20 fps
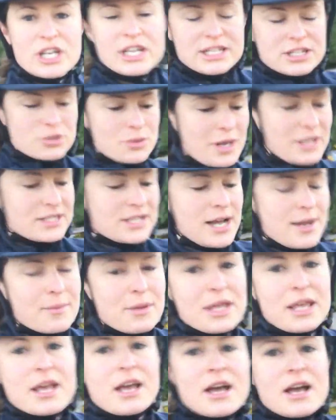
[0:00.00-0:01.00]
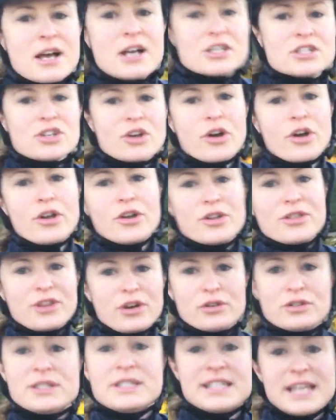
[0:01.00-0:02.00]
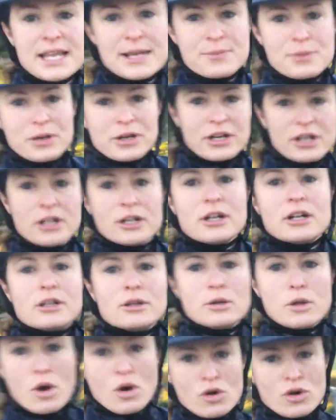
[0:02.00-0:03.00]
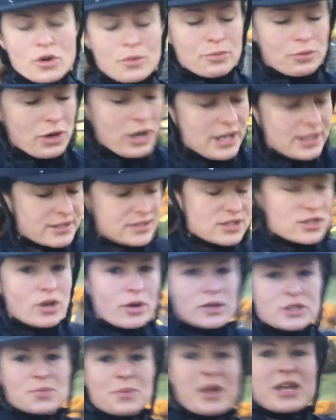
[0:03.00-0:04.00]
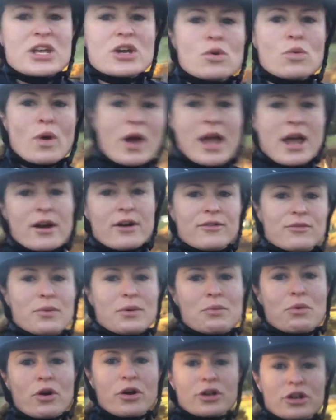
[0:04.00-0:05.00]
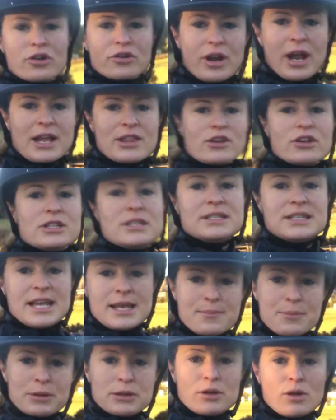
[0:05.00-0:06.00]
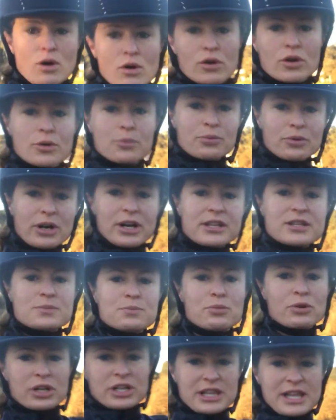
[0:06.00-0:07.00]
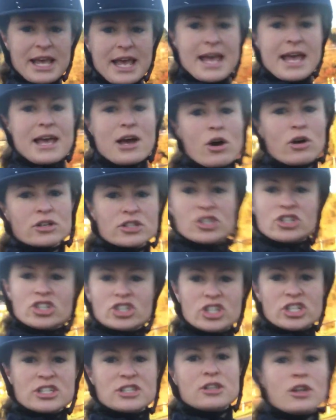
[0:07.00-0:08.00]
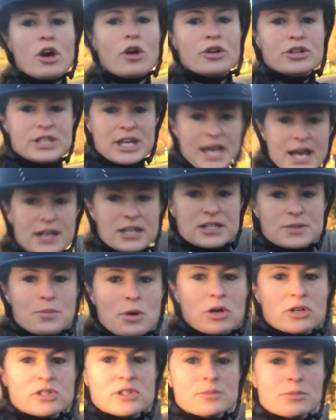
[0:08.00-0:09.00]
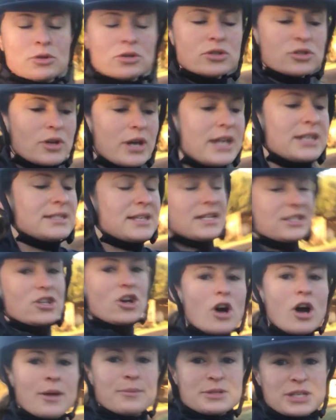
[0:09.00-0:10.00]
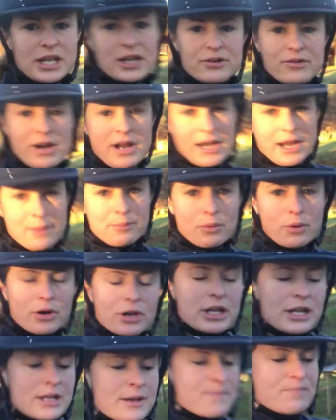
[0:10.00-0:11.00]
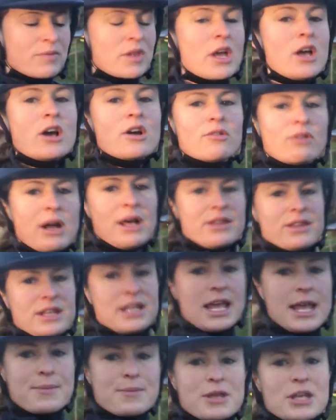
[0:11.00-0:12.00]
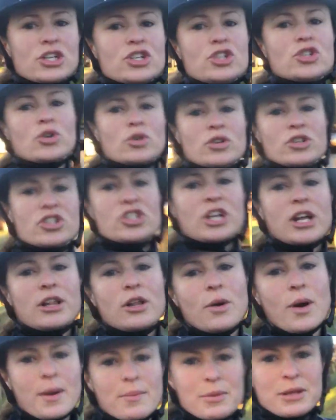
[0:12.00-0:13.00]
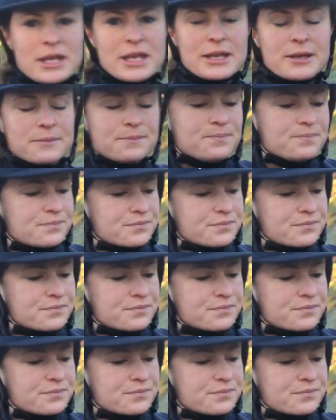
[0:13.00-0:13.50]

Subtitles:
into our tummy. So those deeper, longer breaths. So it's being aware of, we want to create those deeper, longer breaths, bring the oxygen as low down as possible so it has that time to get around our body rather than keeping it short and shallow up here.